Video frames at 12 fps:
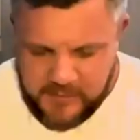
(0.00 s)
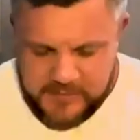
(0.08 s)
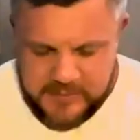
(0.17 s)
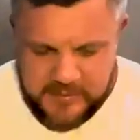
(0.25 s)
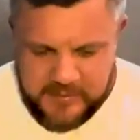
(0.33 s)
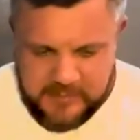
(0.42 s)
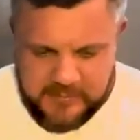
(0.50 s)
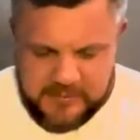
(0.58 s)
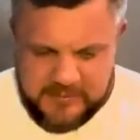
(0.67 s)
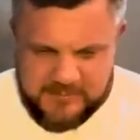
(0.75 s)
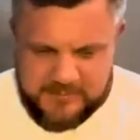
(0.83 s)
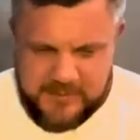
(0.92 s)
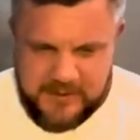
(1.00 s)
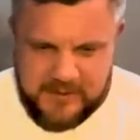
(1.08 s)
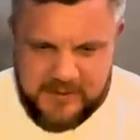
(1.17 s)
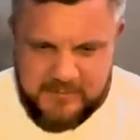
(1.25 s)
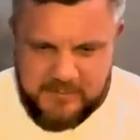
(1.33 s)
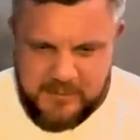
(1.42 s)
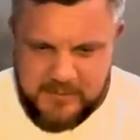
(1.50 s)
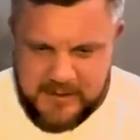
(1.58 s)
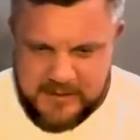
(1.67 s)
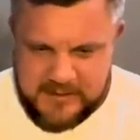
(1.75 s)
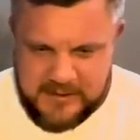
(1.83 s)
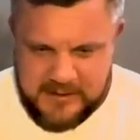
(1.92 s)
So I normally break them wee
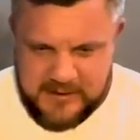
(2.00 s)
bitties